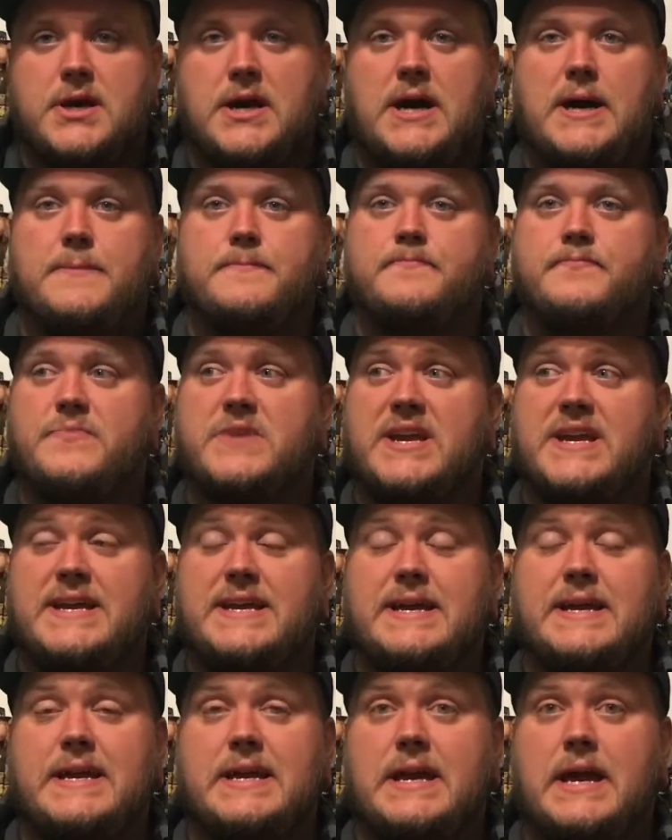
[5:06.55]

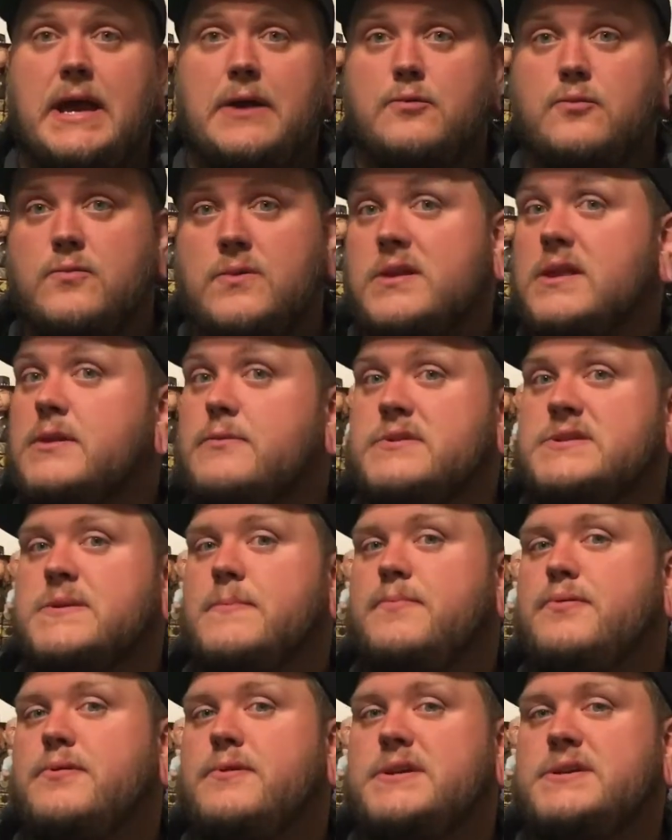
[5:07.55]
I really was
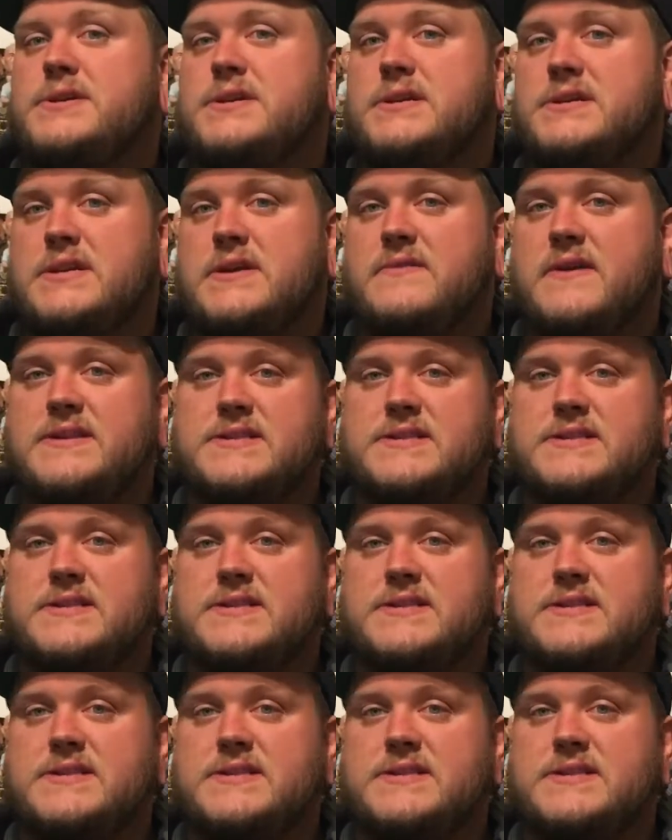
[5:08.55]
appreciative